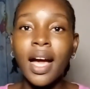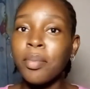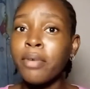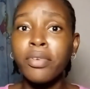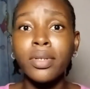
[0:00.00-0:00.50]

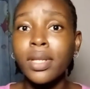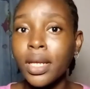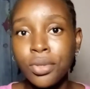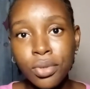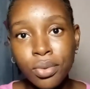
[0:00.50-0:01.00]
I'm never gonna
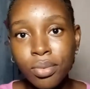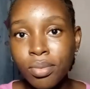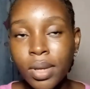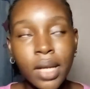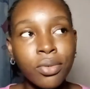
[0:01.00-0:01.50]
lie to
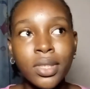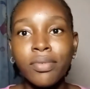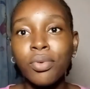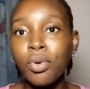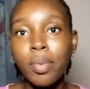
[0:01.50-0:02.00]
you, I don't
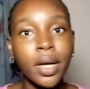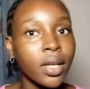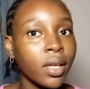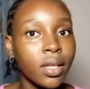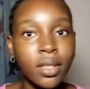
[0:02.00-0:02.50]
even go back.
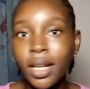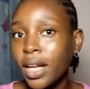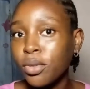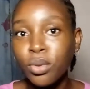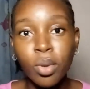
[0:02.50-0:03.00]

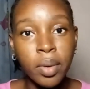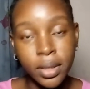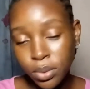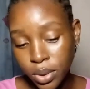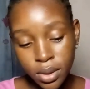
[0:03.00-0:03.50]
I don't go
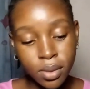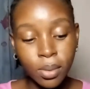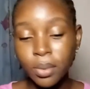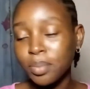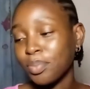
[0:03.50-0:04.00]
back to it.
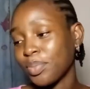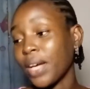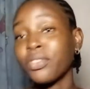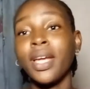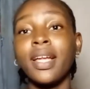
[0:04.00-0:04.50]
So
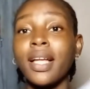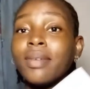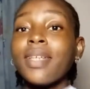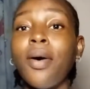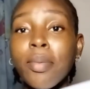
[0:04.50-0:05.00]
I've tried,
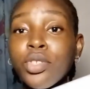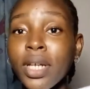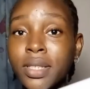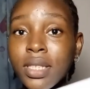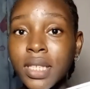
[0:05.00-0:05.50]
now I'm
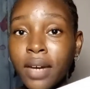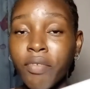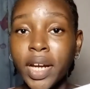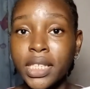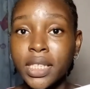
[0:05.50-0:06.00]
trying to start
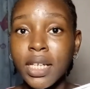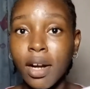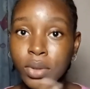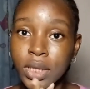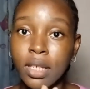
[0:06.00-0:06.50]
writing it
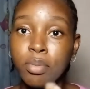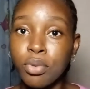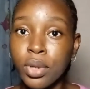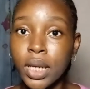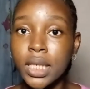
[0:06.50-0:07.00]
out in a
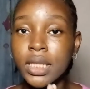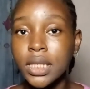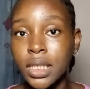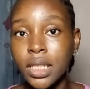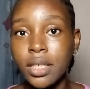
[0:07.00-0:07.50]
book and
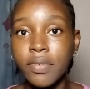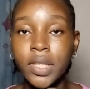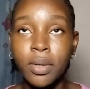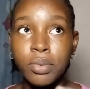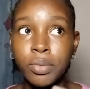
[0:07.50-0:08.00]
see if
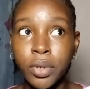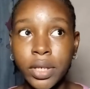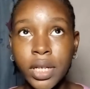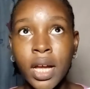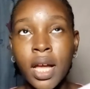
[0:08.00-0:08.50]
that will work.